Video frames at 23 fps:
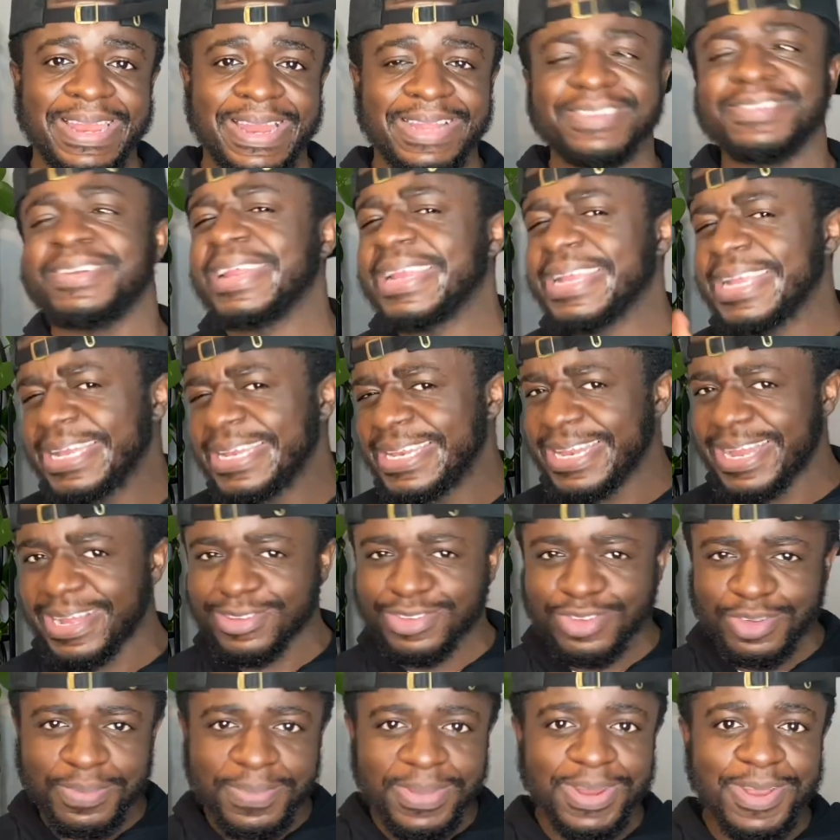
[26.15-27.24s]
I try to get not
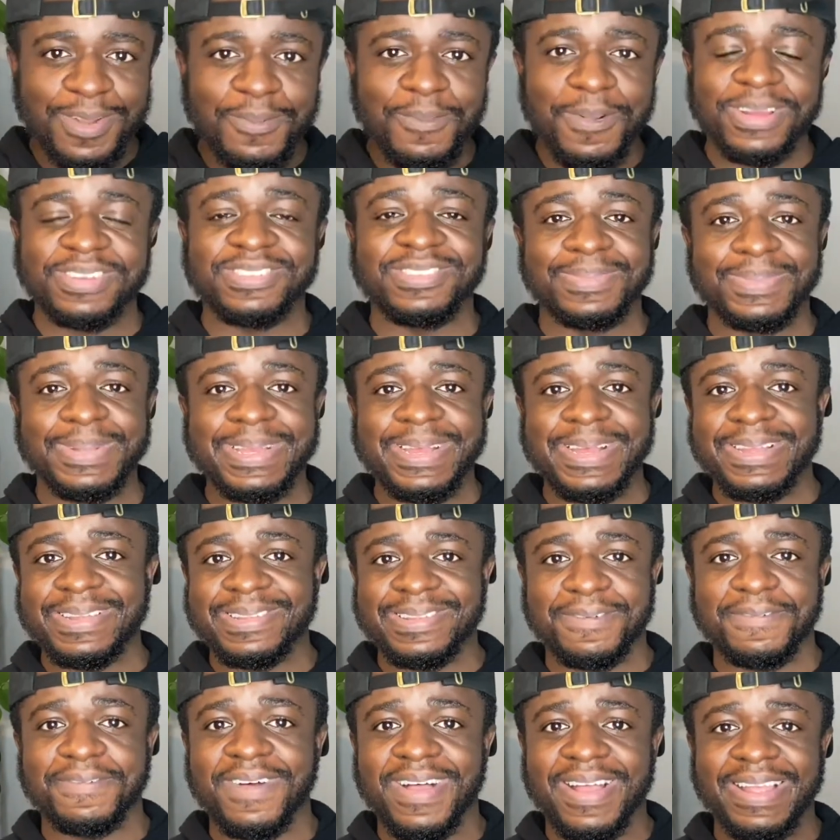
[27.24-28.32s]
too many questions, because
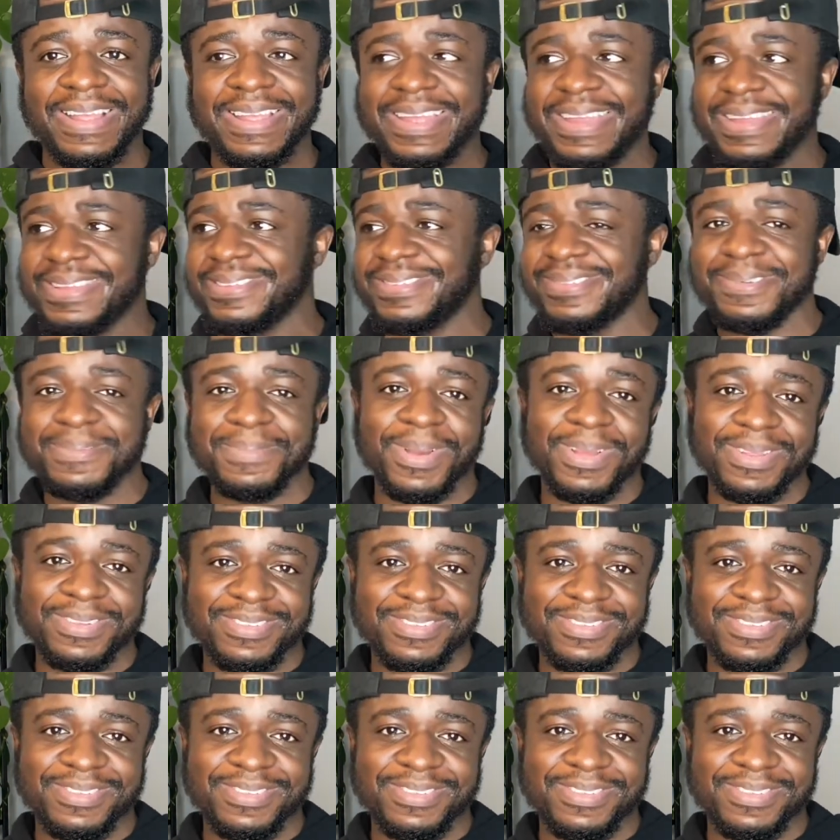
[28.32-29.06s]
if I get too